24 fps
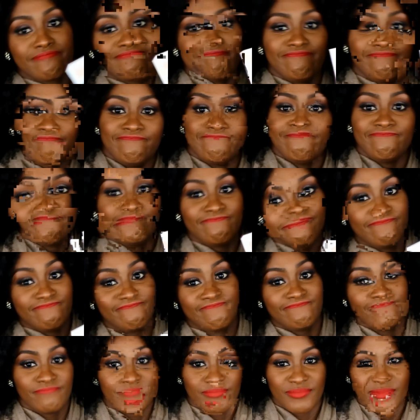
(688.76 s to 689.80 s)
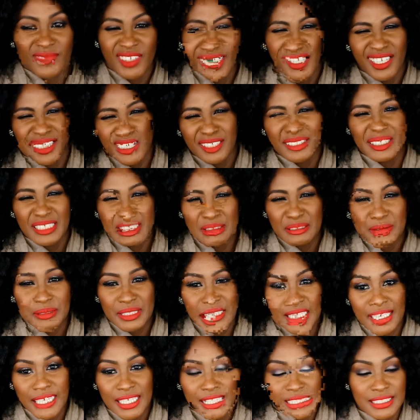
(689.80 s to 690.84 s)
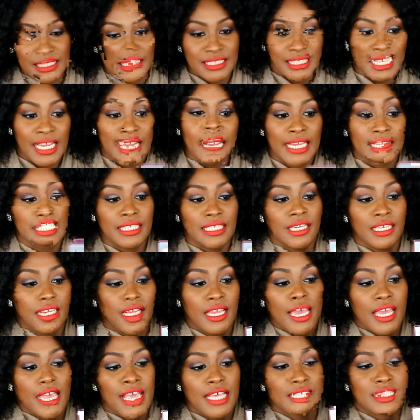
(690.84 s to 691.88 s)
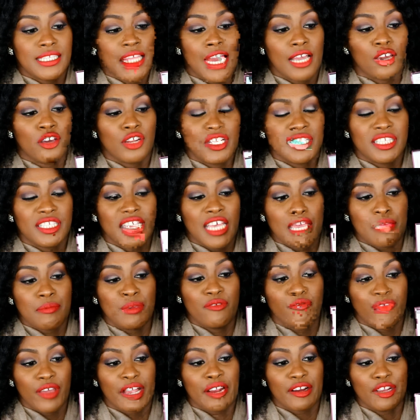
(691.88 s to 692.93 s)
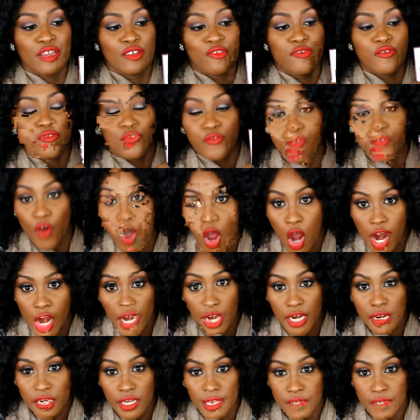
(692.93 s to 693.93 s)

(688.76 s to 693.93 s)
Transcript: mm, you know what I'm saying? It's not, it's not gonna take me very far.